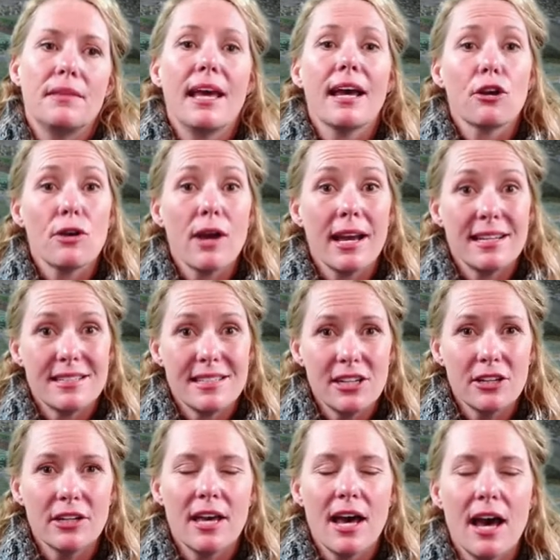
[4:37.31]
that
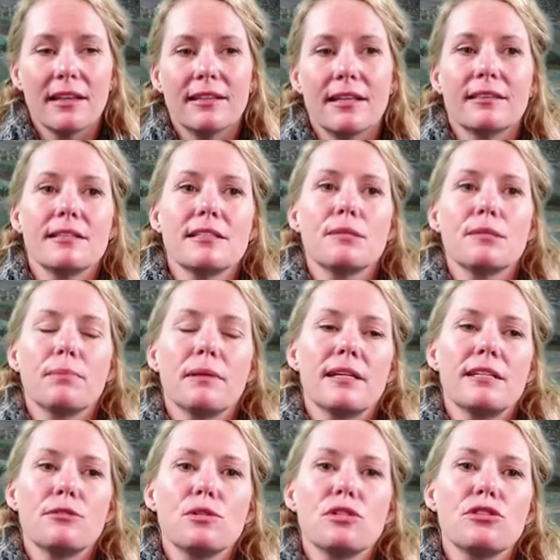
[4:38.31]
criteria that this
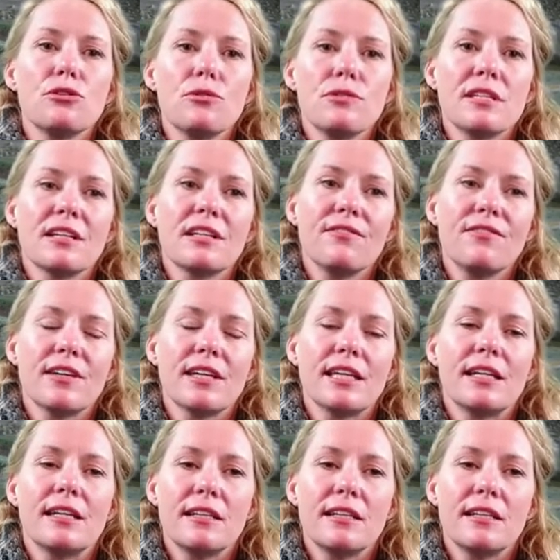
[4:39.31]
place was so significant